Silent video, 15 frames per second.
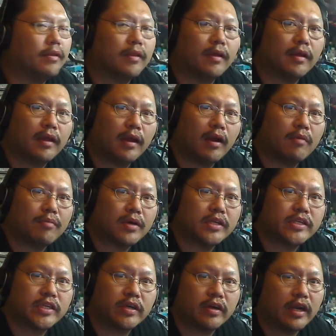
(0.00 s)

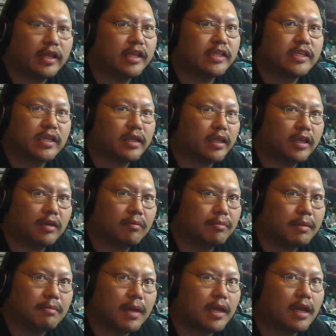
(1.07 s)
airbrush here, and then suddenly you'll
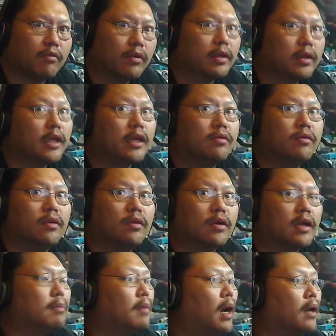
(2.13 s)
be making really cool
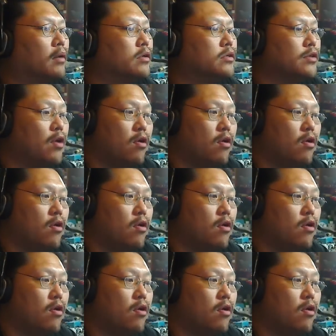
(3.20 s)
looking models.